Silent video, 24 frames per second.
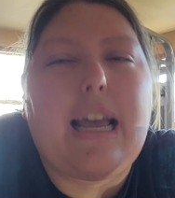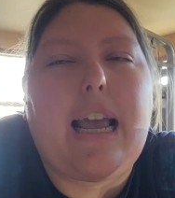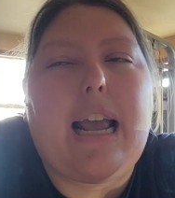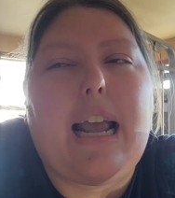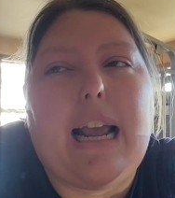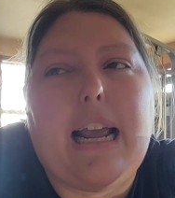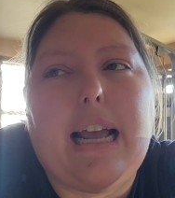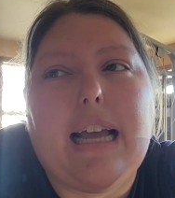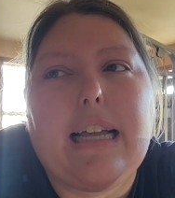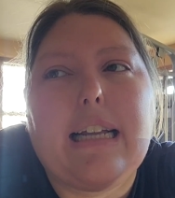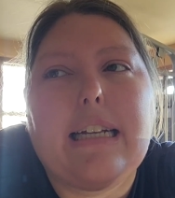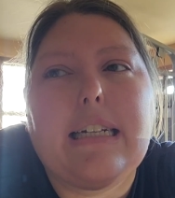
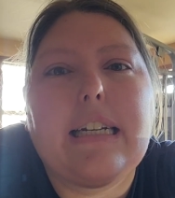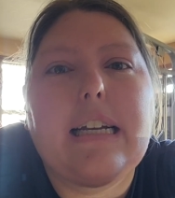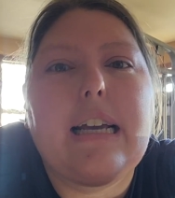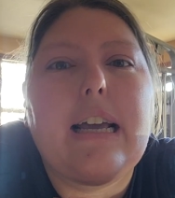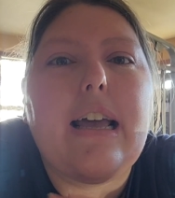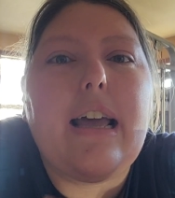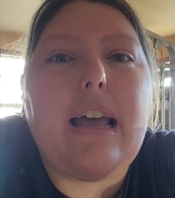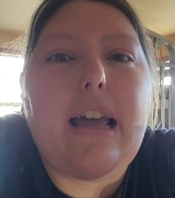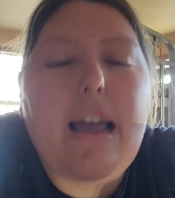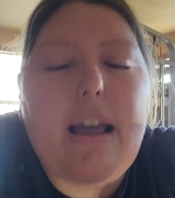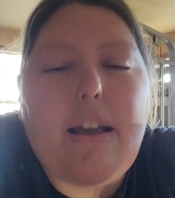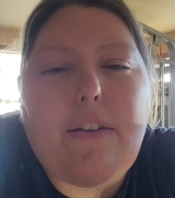And
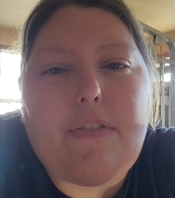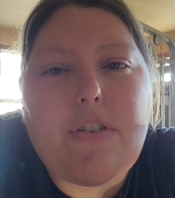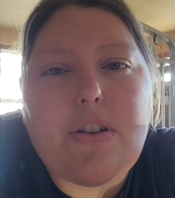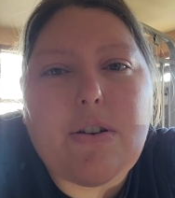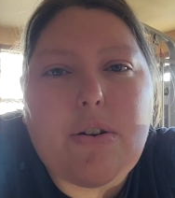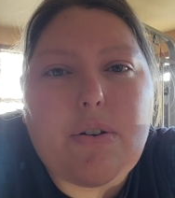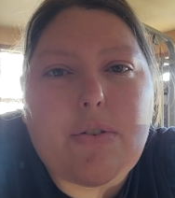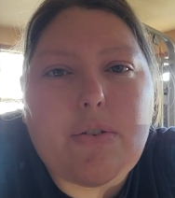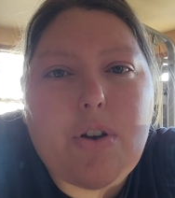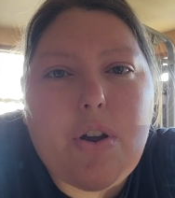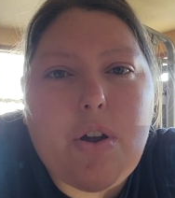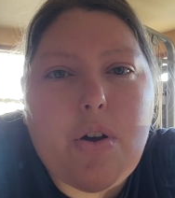if you
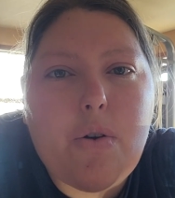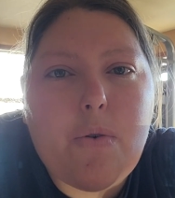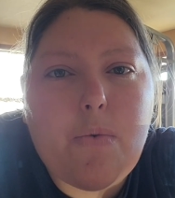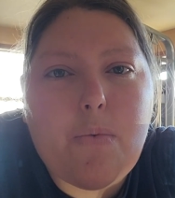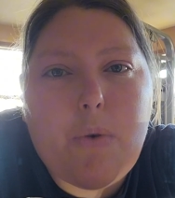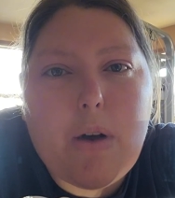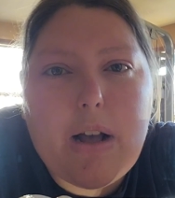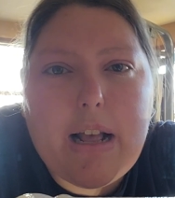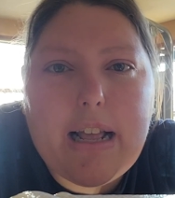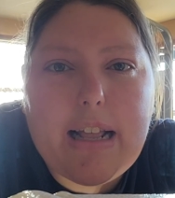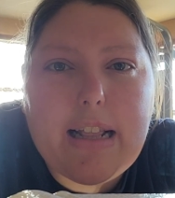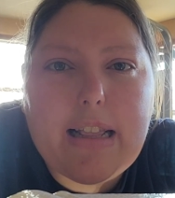don't know
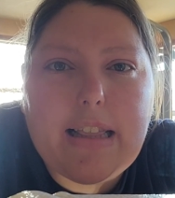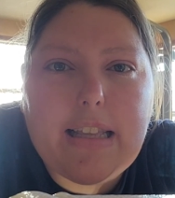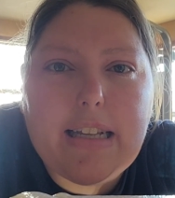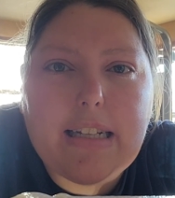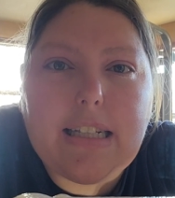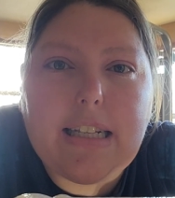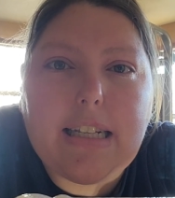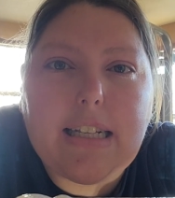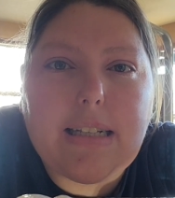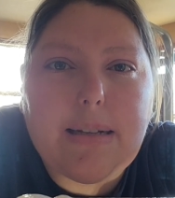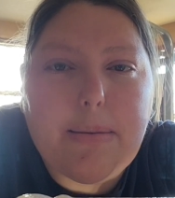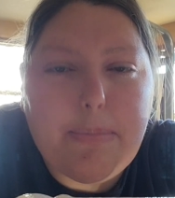what
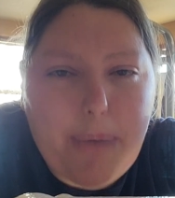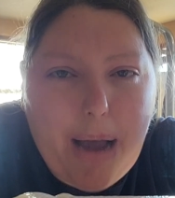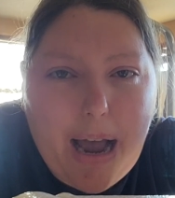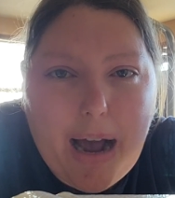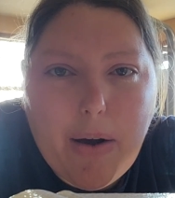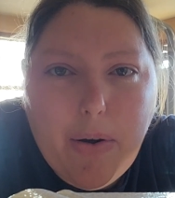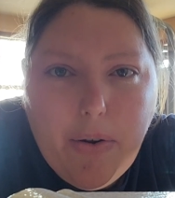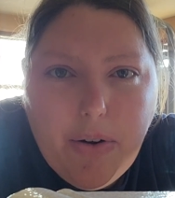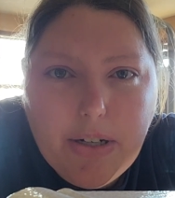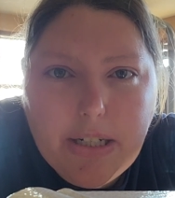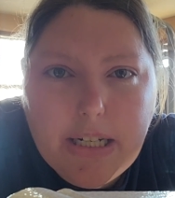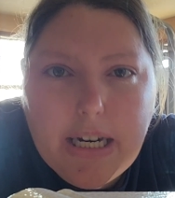this is
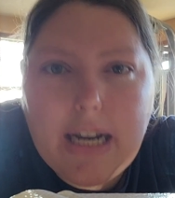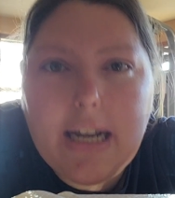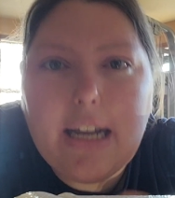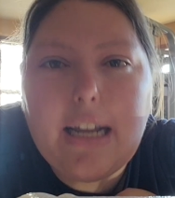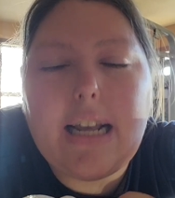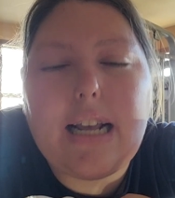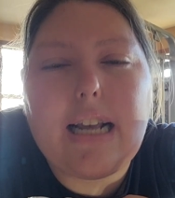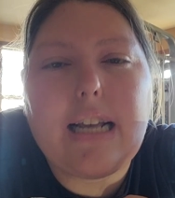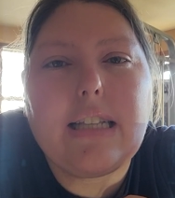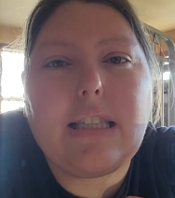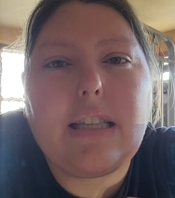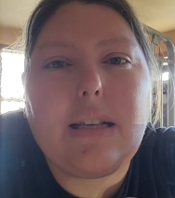about,
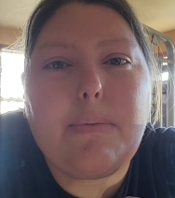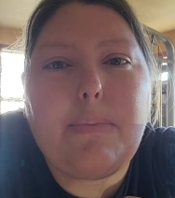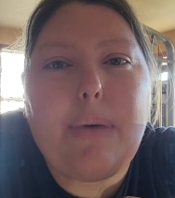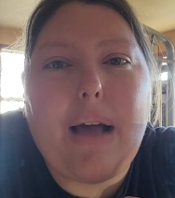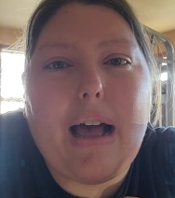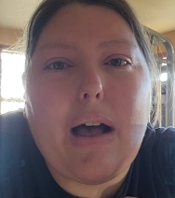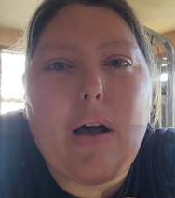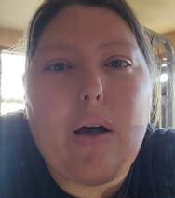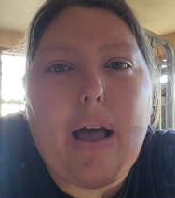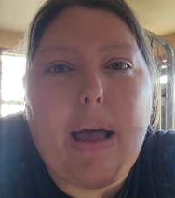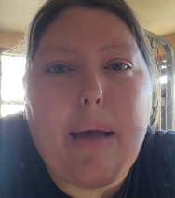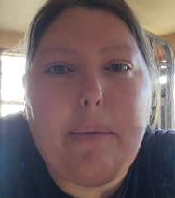it's
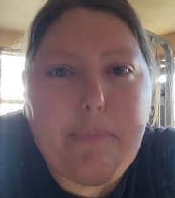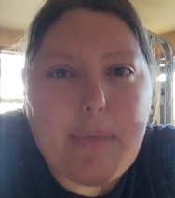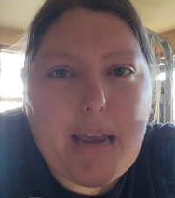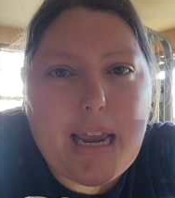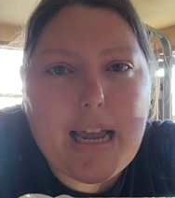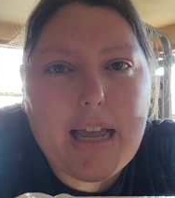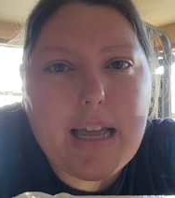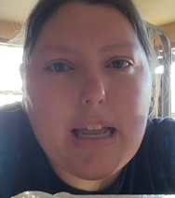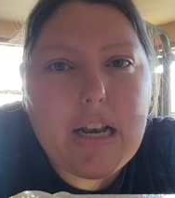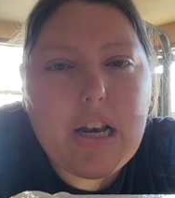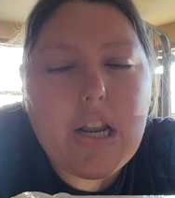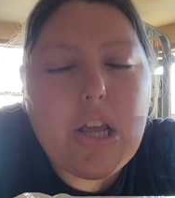about a
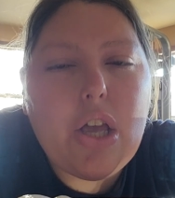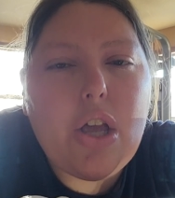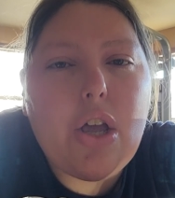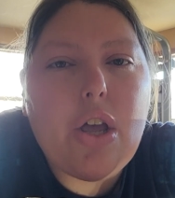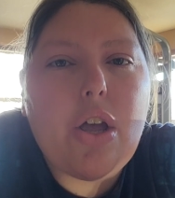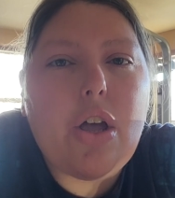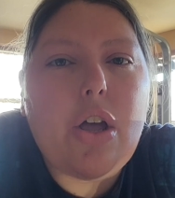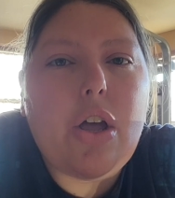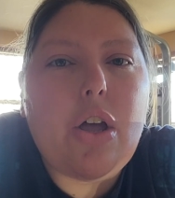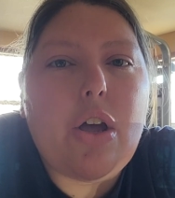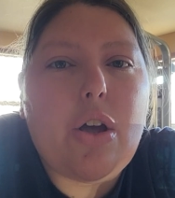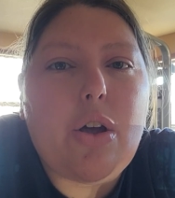man
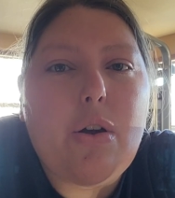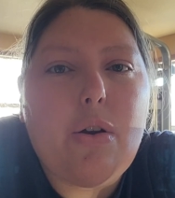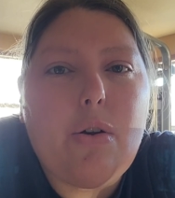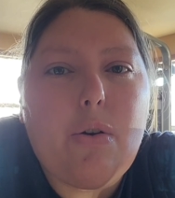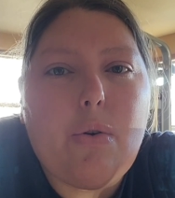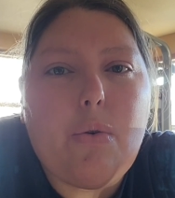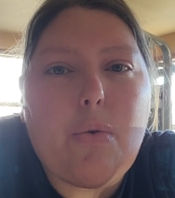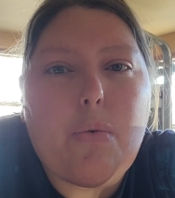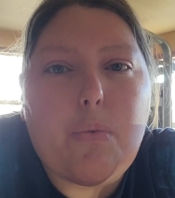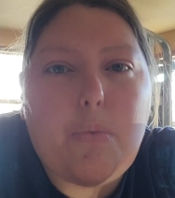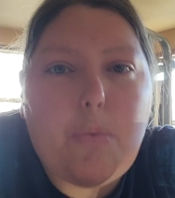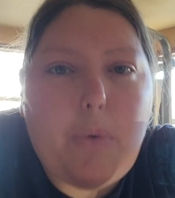
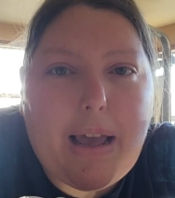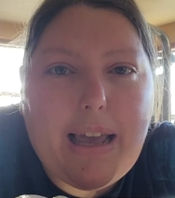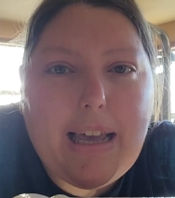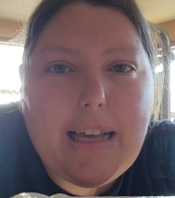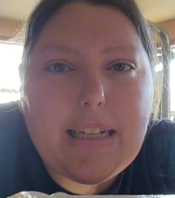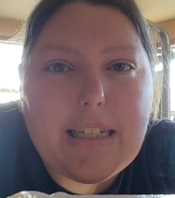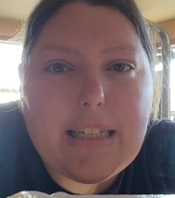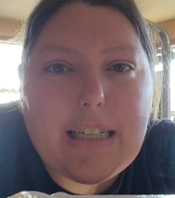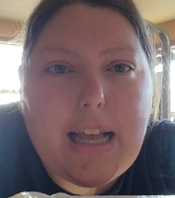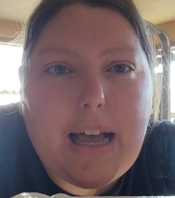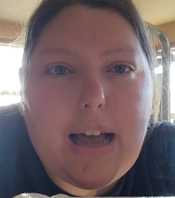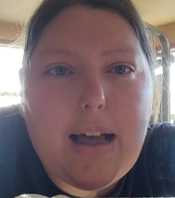who
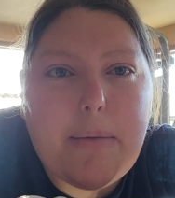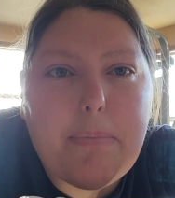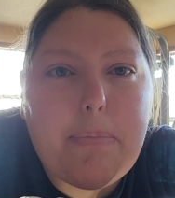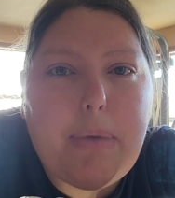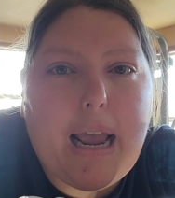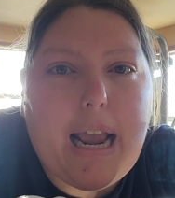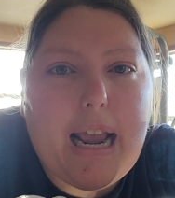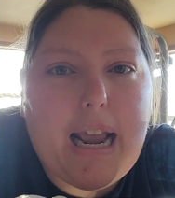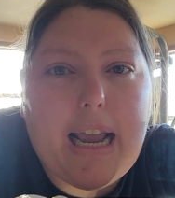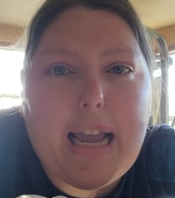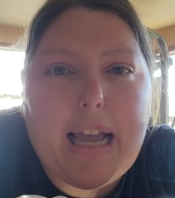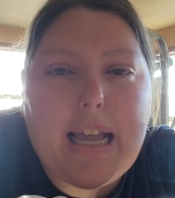wakes up
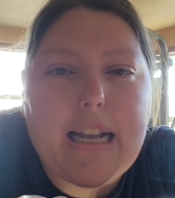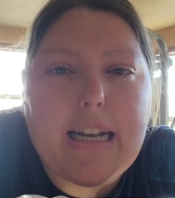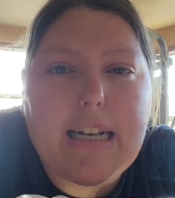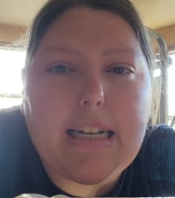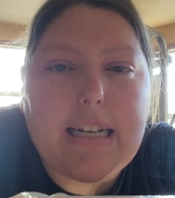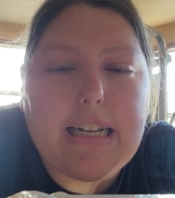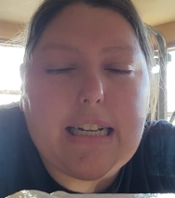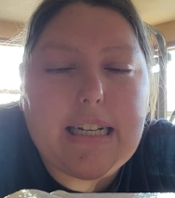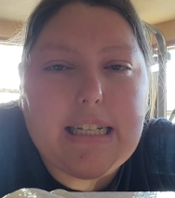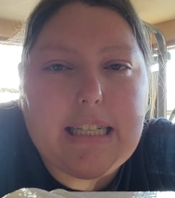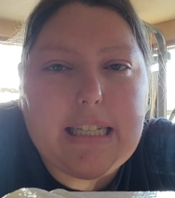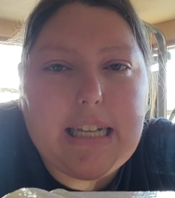and
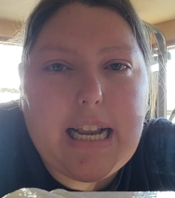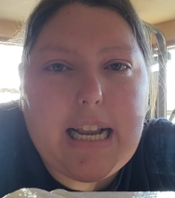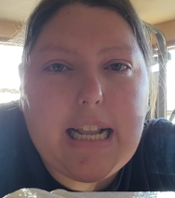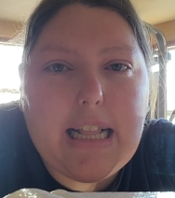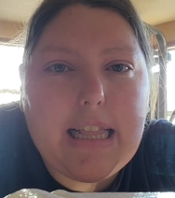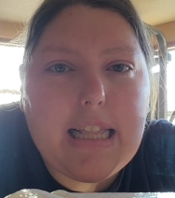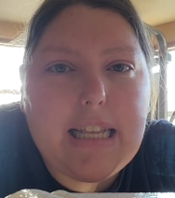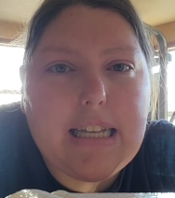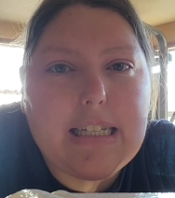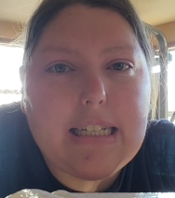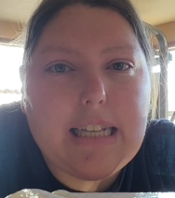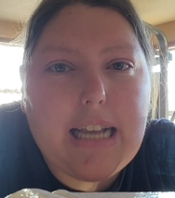is
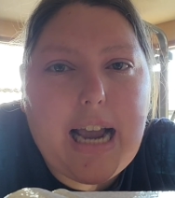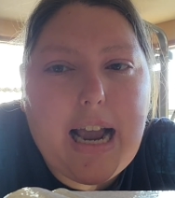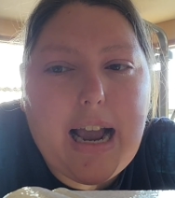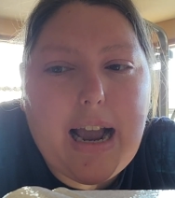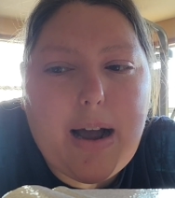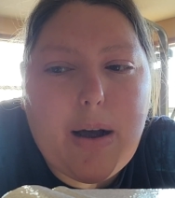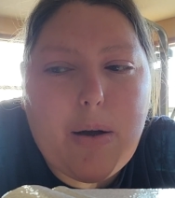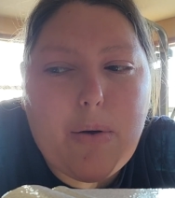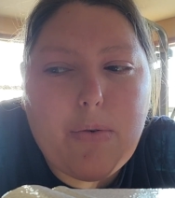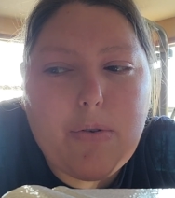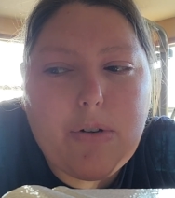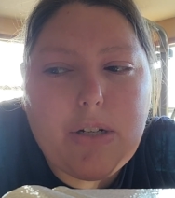in this
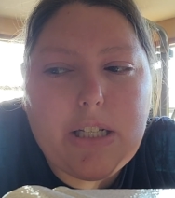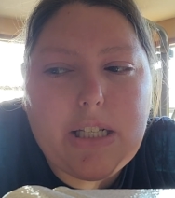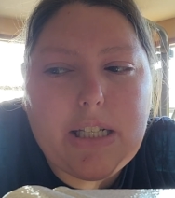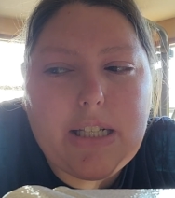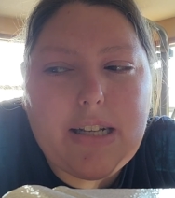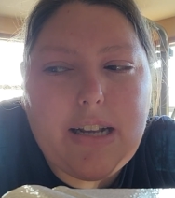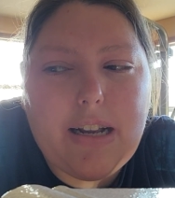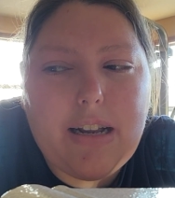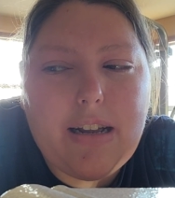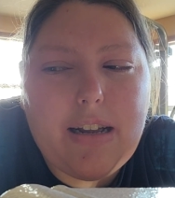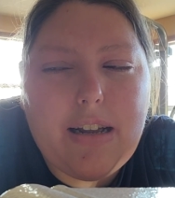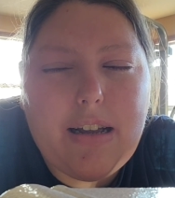house.